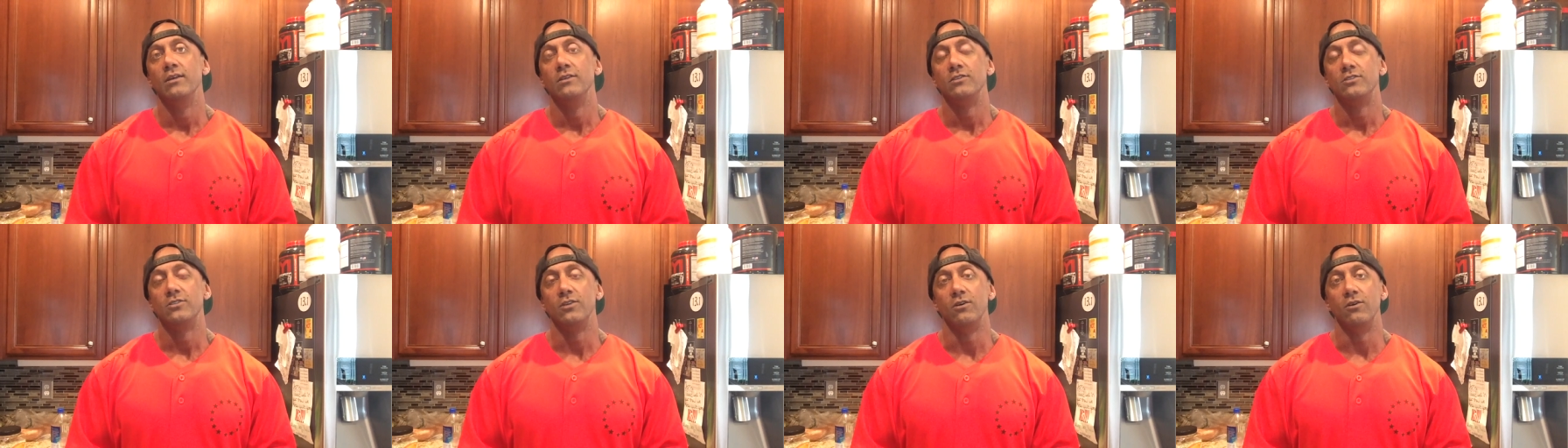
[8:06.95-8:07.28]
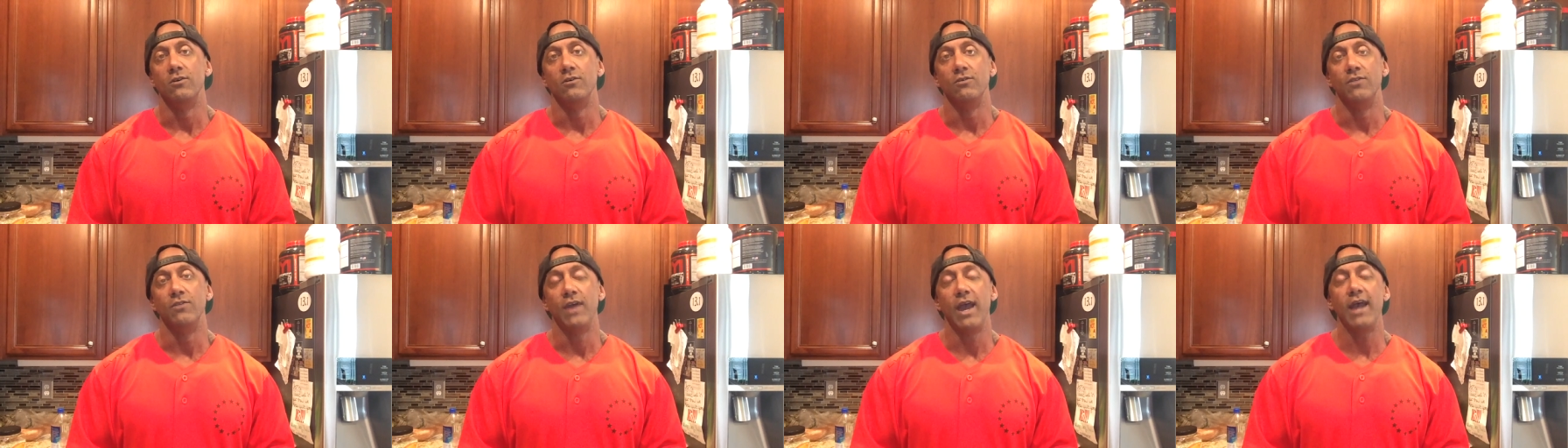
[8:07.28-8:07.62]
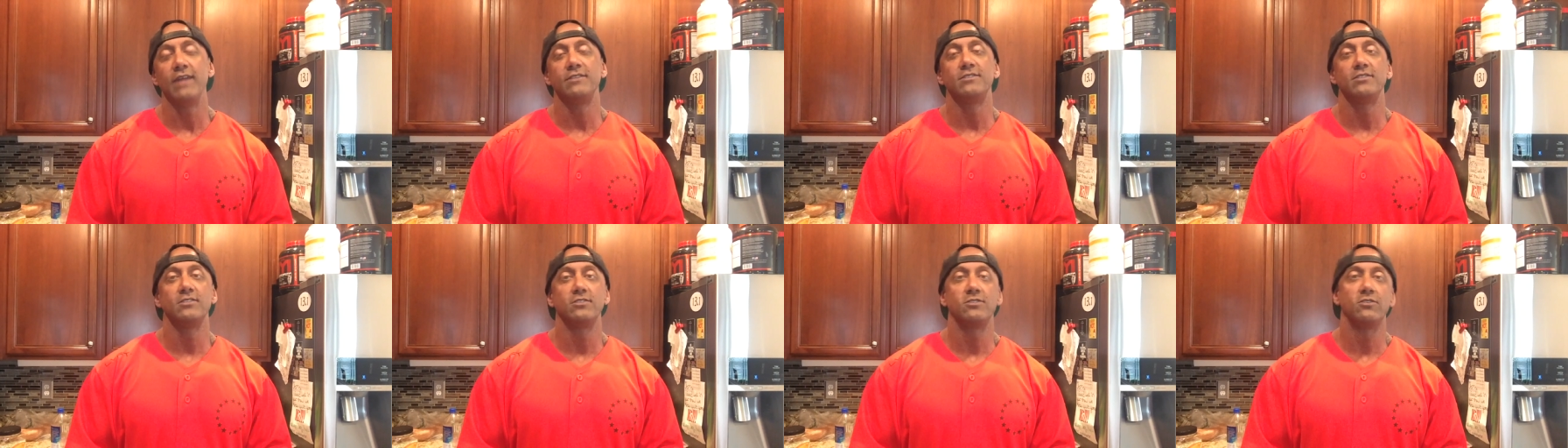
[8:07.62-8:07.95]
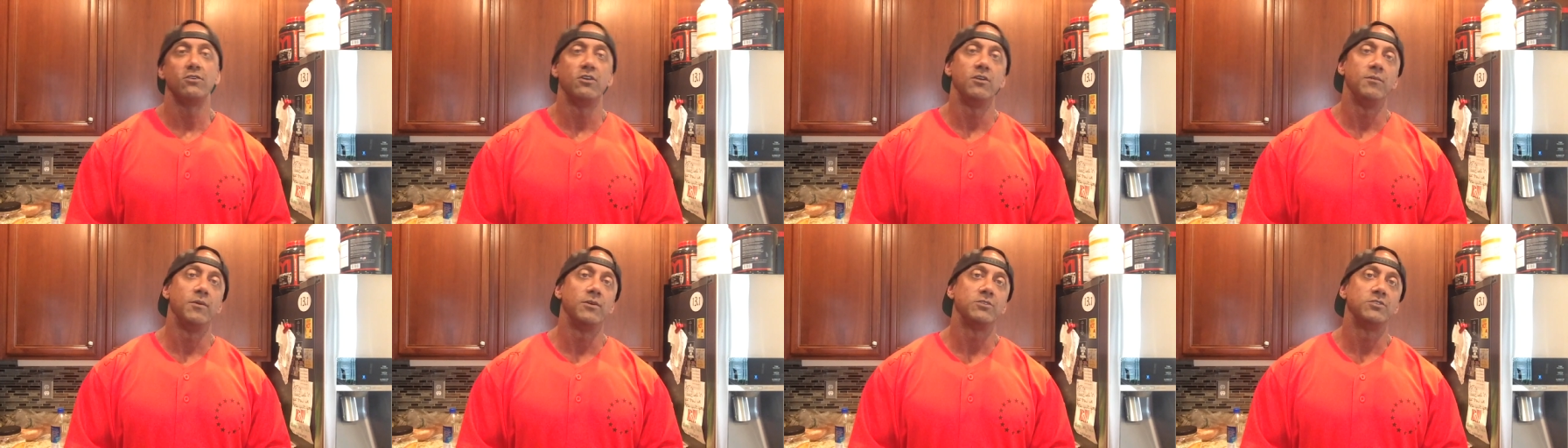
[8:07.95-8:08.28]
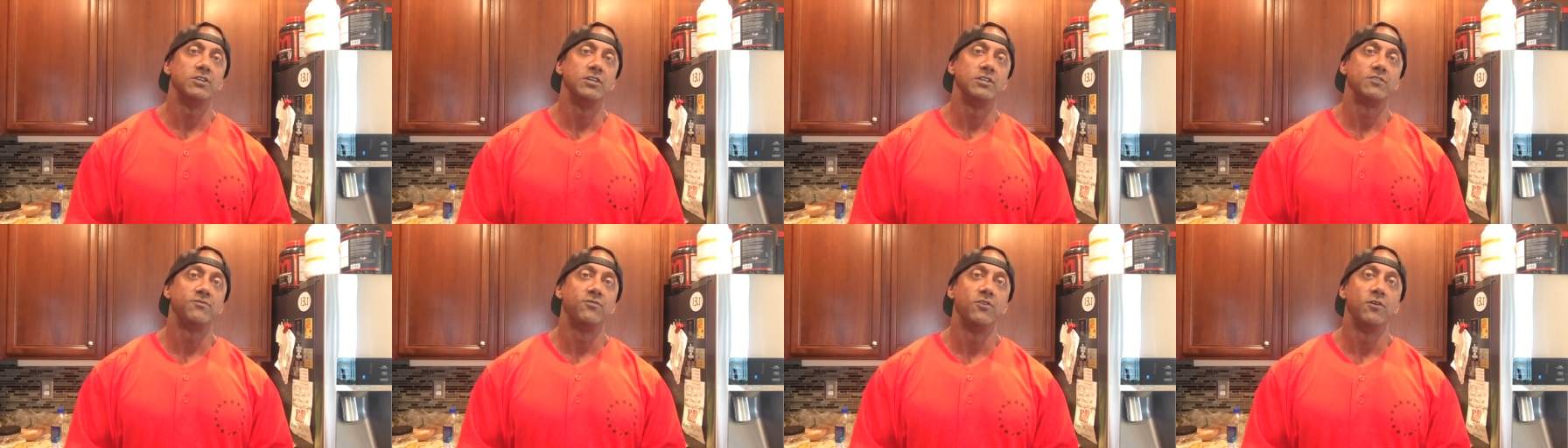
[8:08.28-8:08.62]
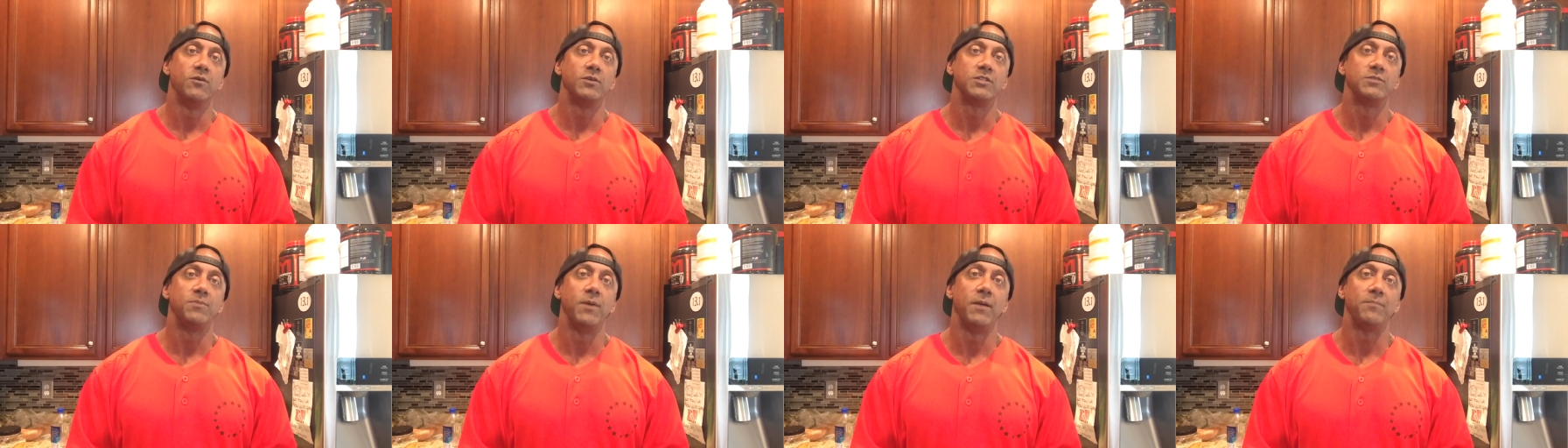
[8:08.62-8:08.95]
So that's the story about
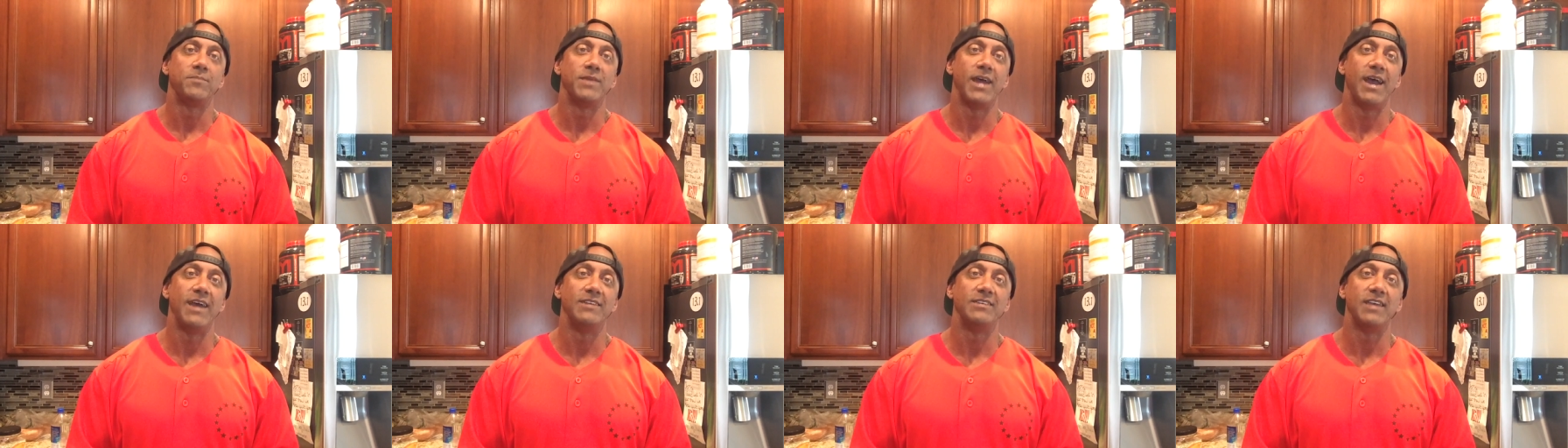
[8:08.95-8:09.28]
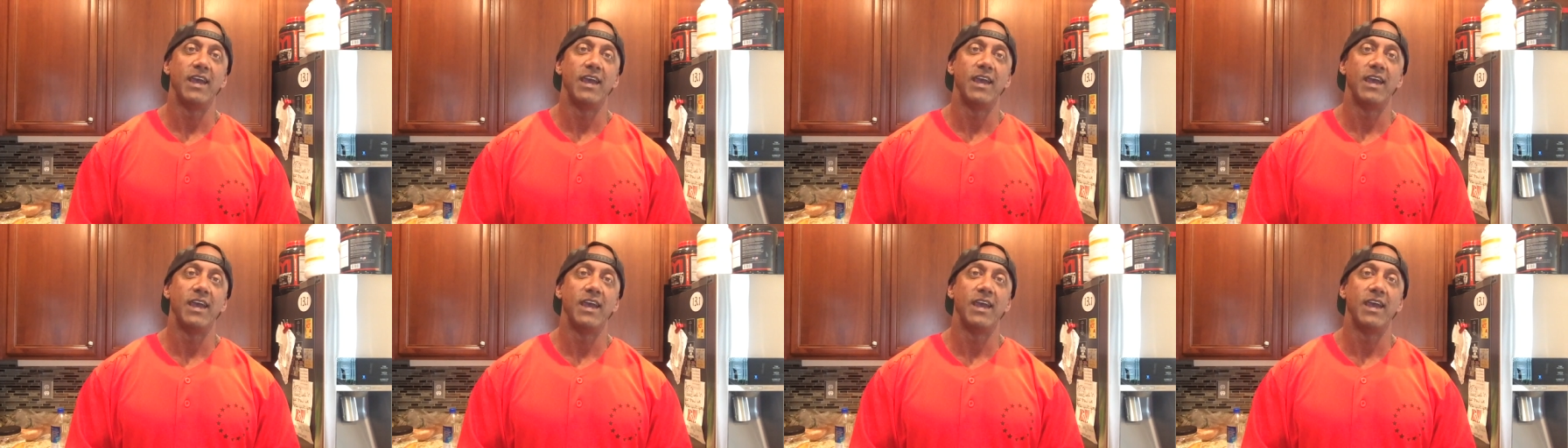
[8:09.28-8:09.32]
Transformix Peptides.